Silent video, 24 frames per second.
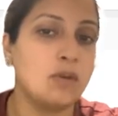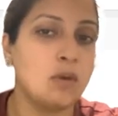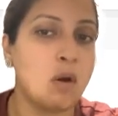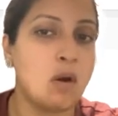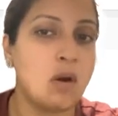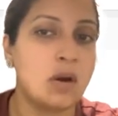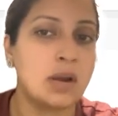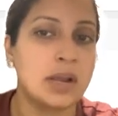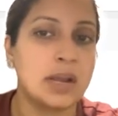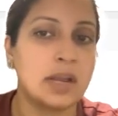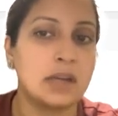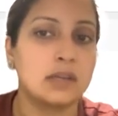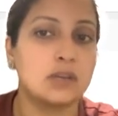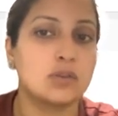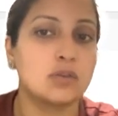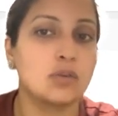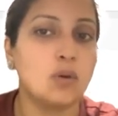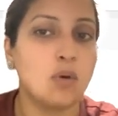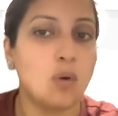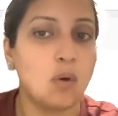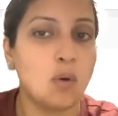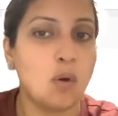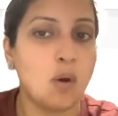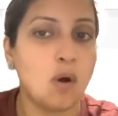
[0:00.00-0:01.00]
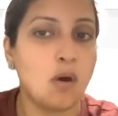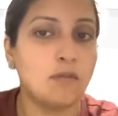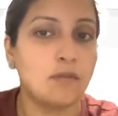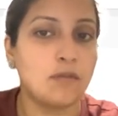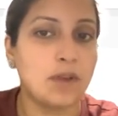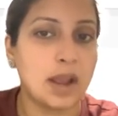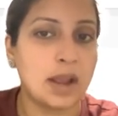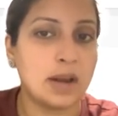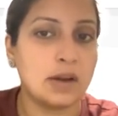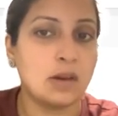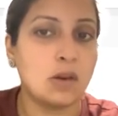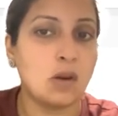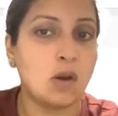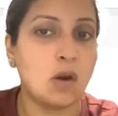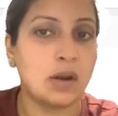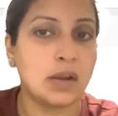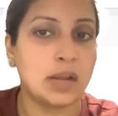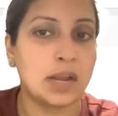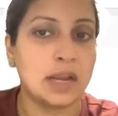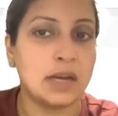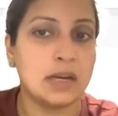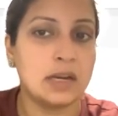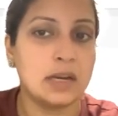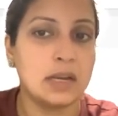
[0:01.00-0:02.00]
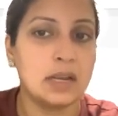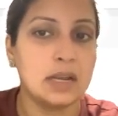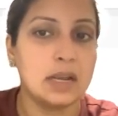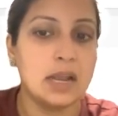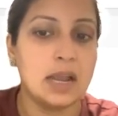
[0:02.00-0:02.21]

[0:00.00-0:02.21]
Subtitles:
log n. So O of n log n.